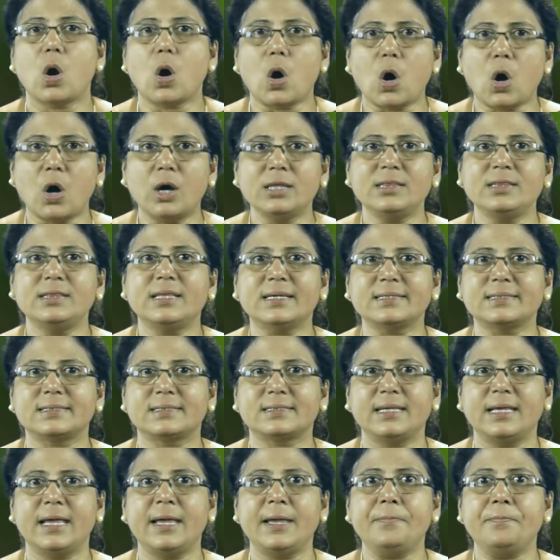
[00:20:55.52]
on the
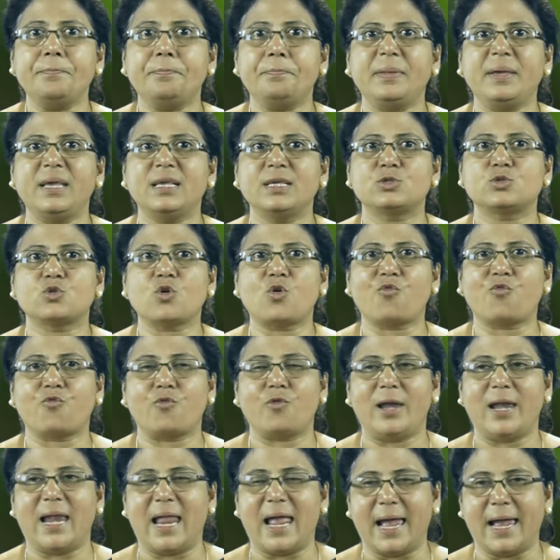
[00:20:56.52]
same piece of
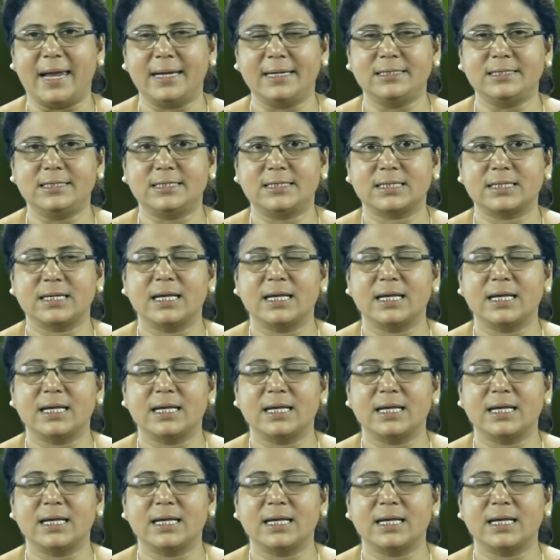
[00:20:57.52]
land